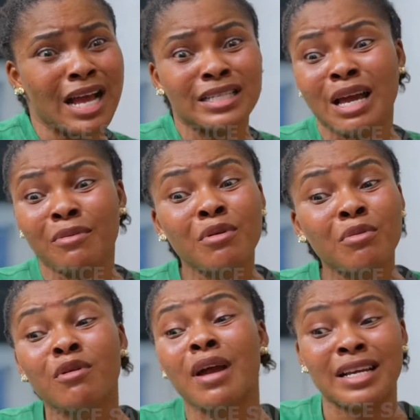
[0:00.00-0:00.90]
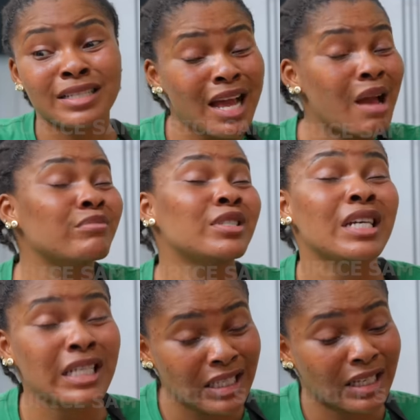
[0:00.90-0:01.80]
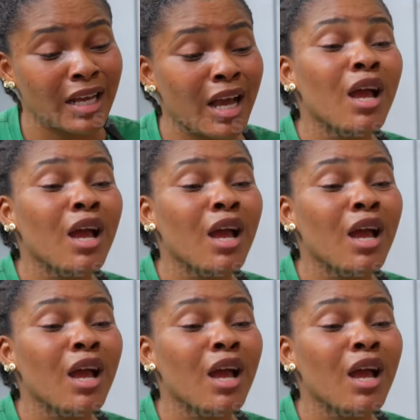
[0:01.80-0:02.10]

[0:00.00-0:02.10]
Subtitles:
As Sabi book, I say I'm Jason.